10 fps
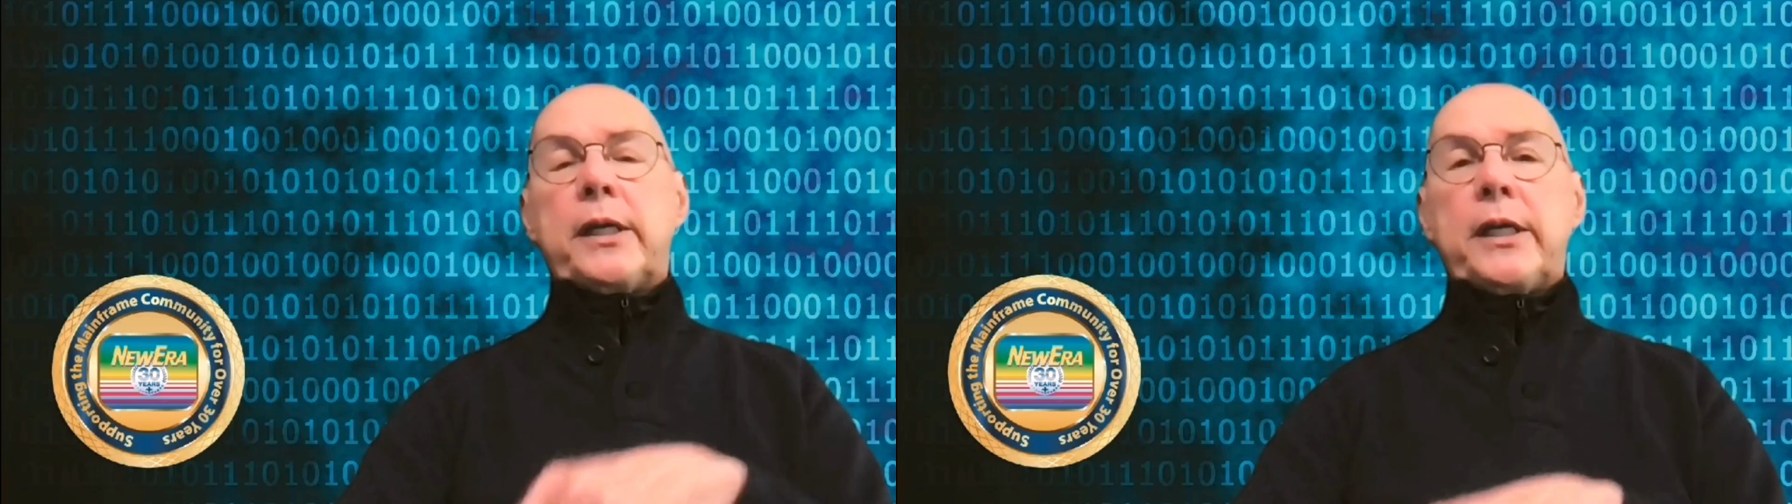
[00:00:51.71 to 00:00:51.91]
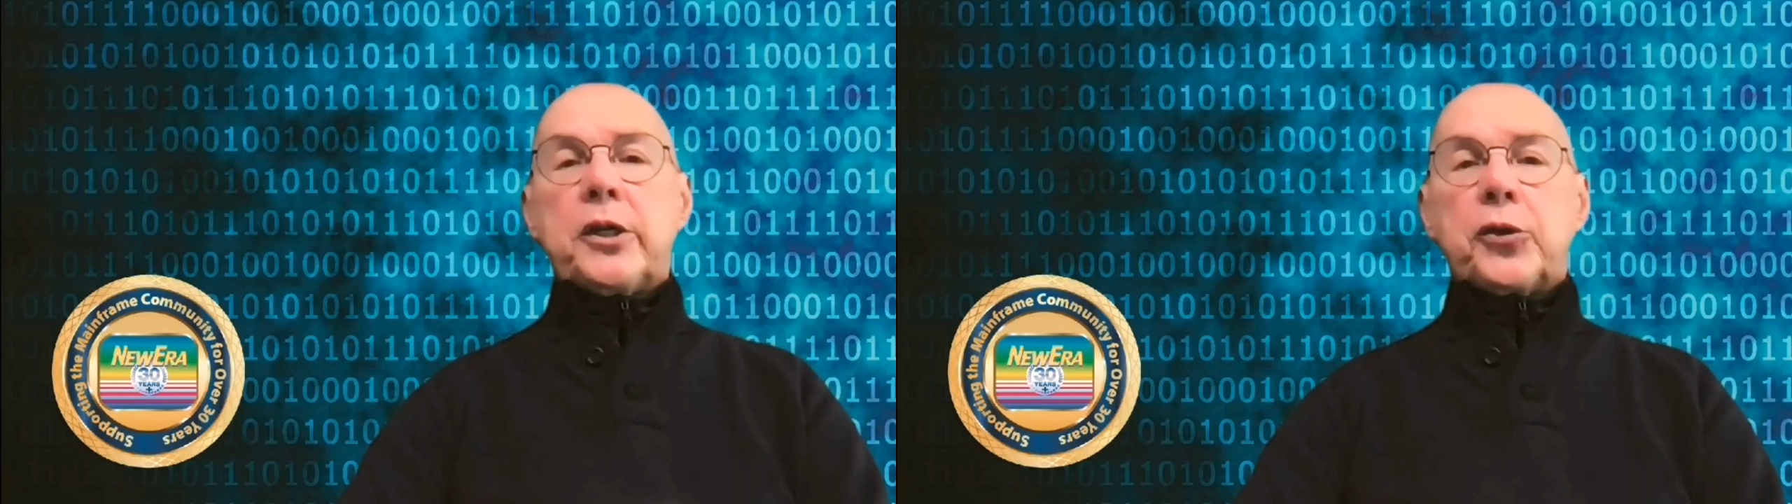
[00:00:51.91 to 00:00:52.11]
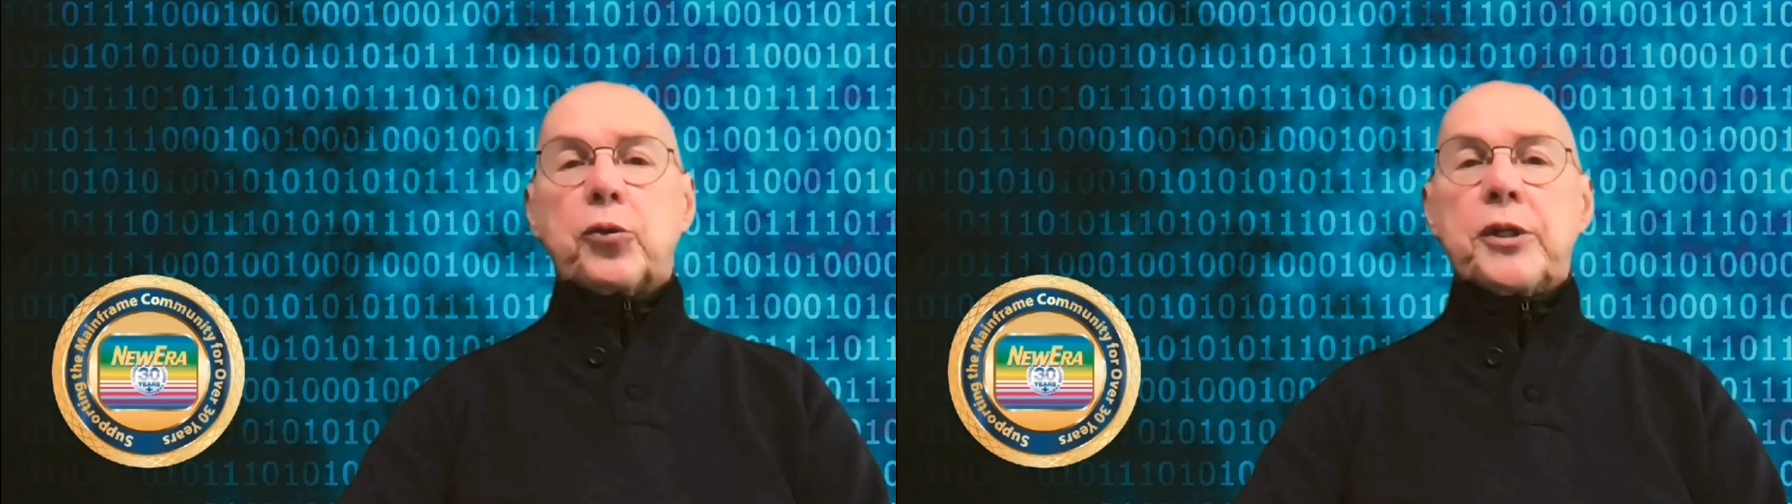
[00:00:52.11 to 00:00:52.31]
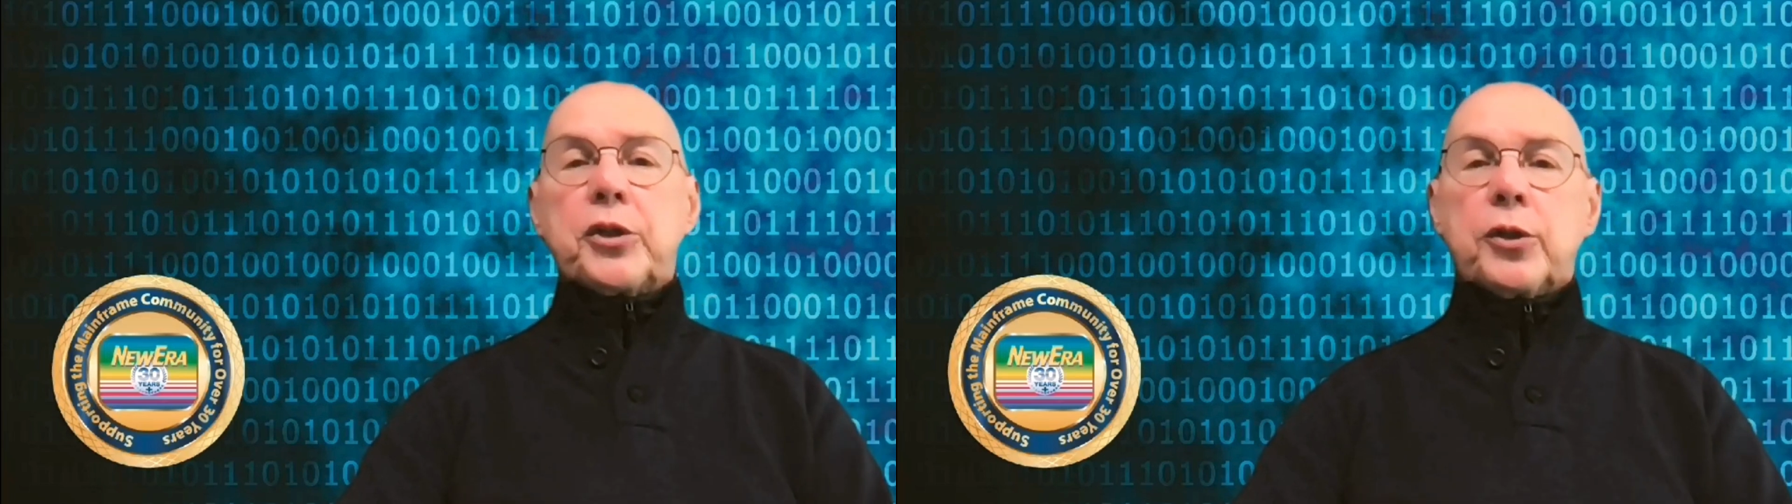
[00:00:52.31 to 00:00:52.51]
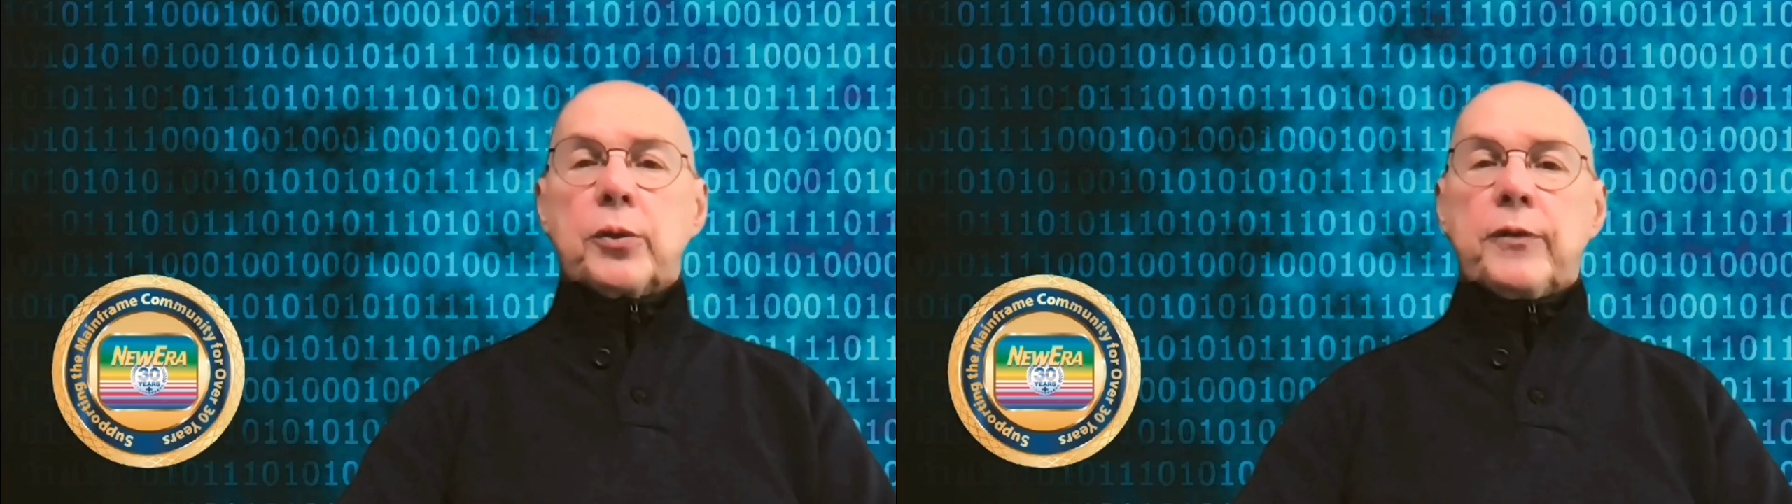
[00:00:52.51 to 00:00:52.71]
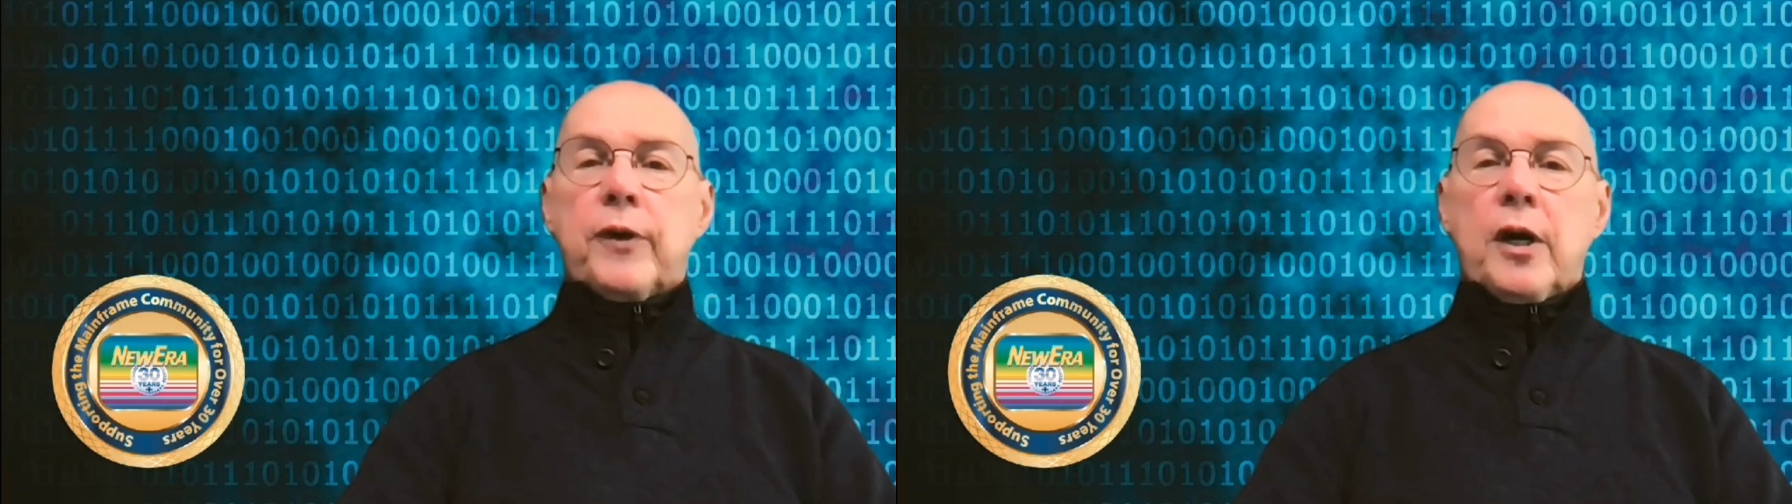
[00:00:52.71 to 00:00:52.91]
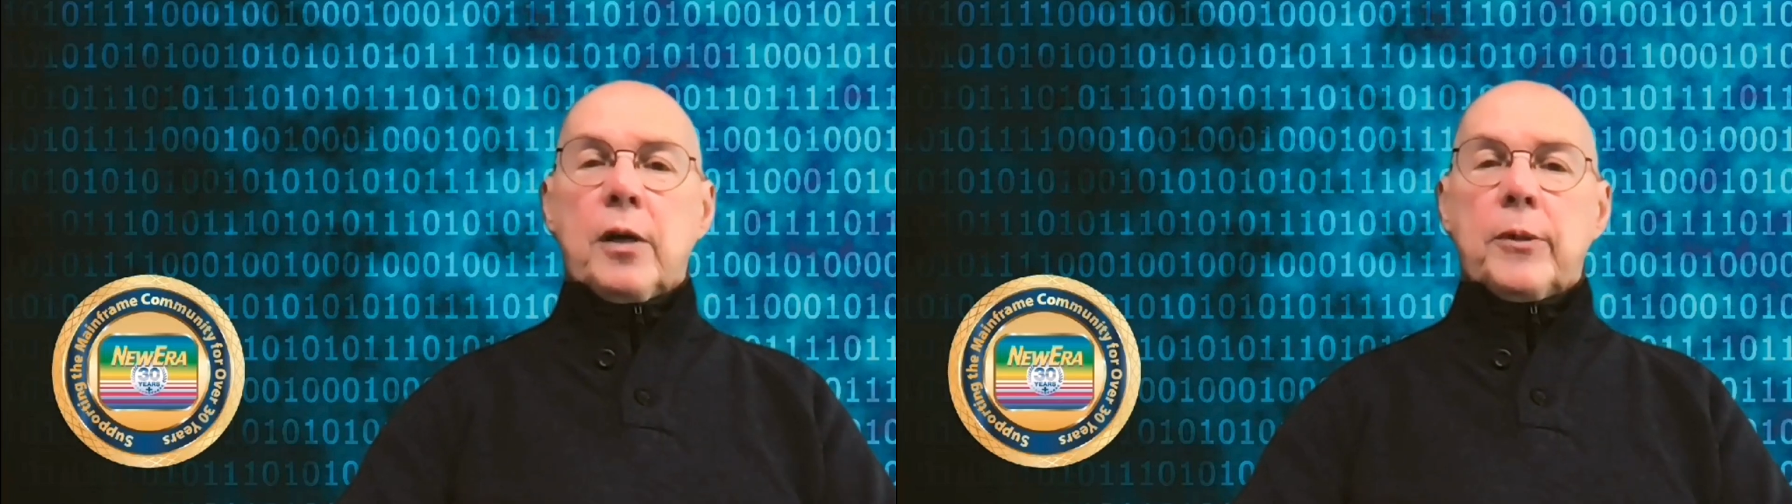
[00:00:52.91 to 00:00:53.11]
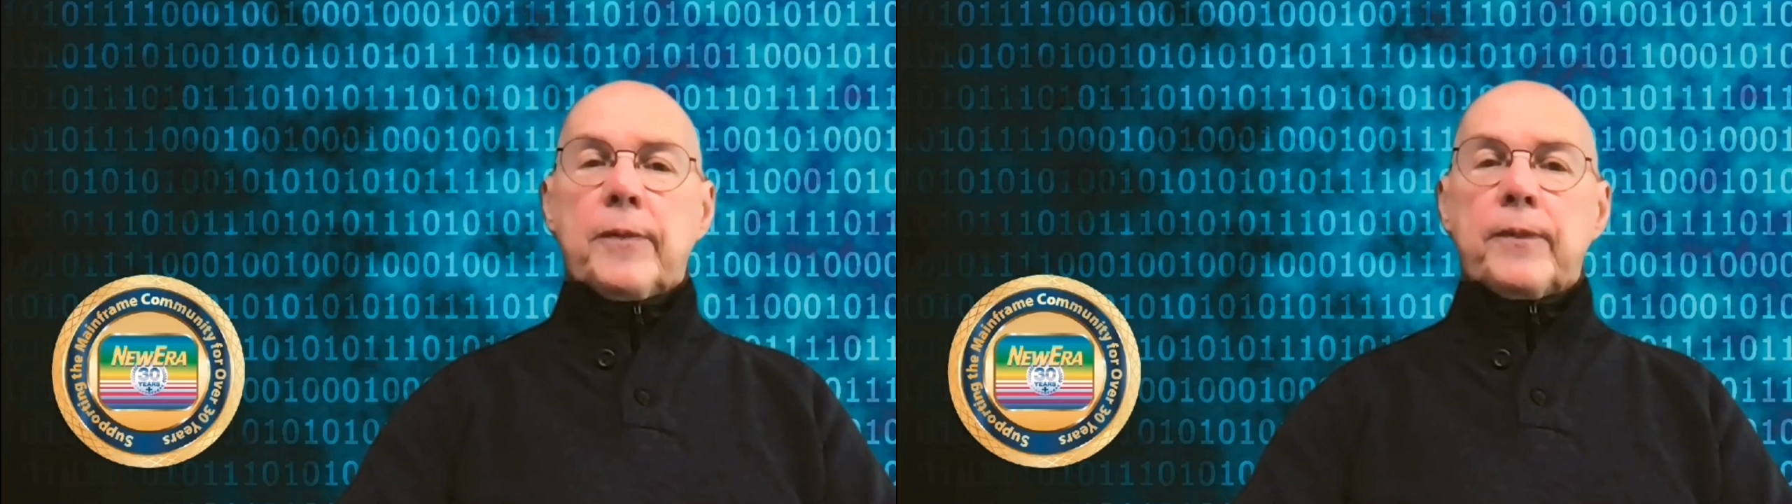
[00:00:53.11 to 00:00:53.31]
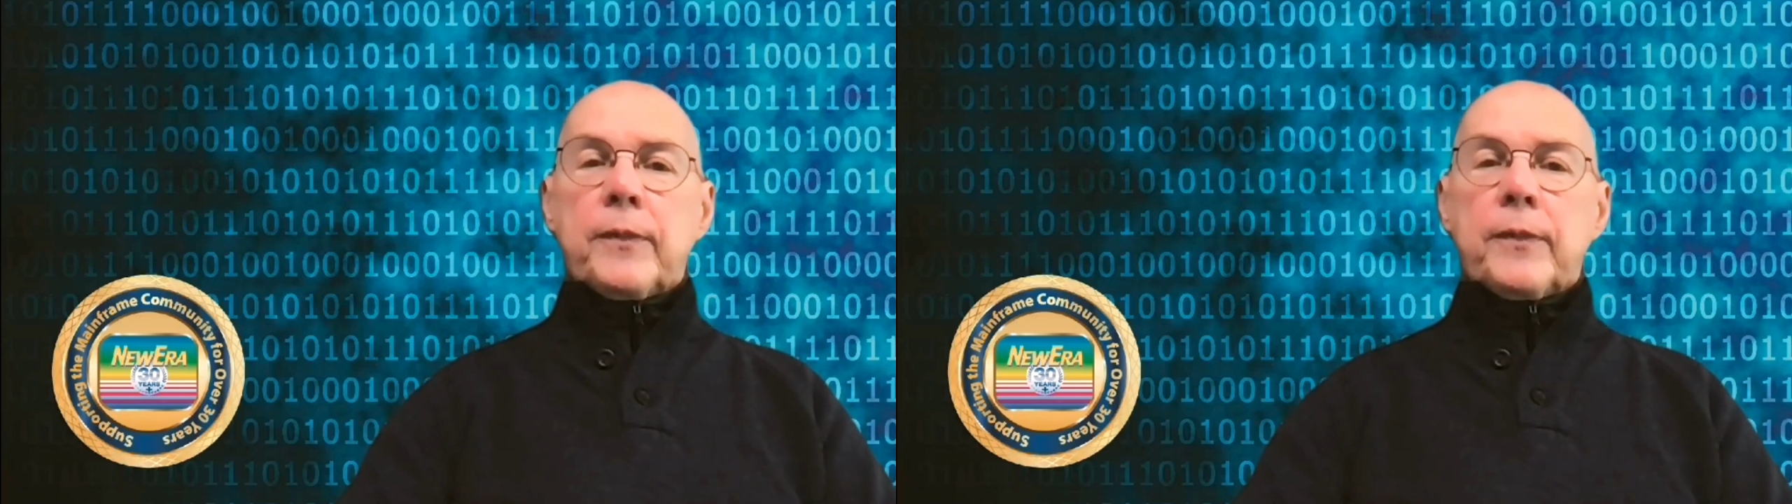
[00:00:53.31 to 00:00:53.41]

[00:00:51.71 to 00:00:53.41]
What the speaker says: in a 3.2 environment?